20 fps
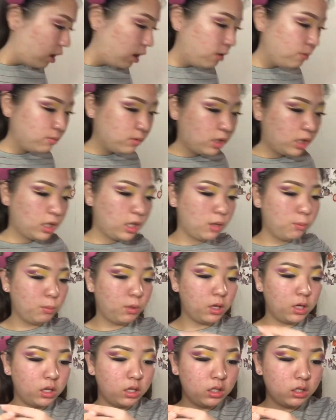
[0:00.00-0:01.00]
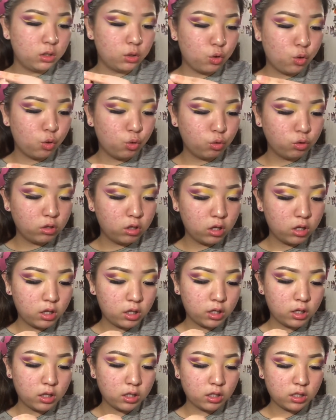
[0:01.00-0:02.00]
I'm taking my good old
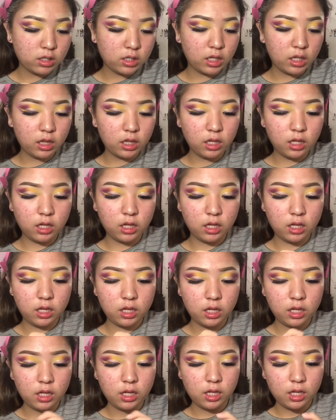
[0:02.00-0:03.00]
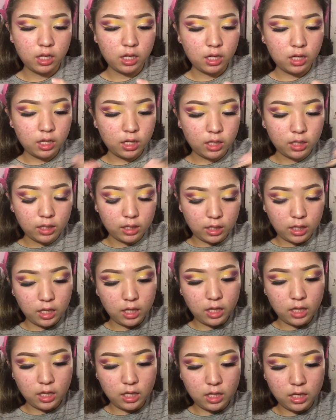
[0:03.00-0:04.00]
Stila
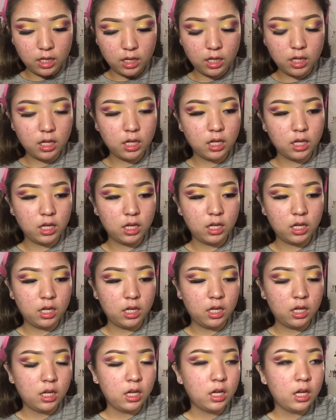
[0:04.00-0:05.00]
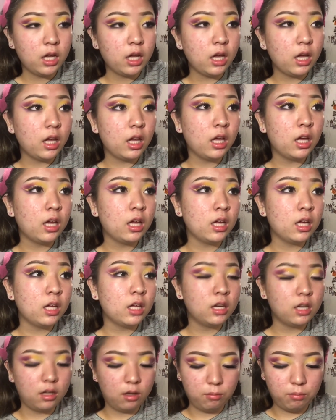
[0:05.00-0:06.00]
Kitten and
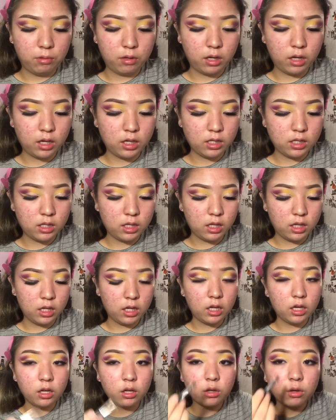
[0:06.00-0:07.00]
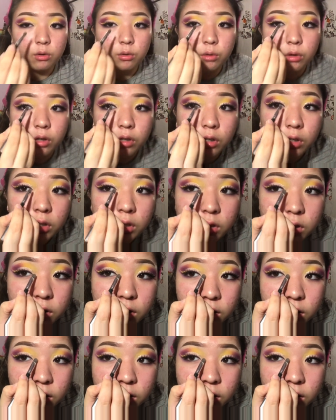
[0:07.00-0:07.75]
apply it to the inner corners.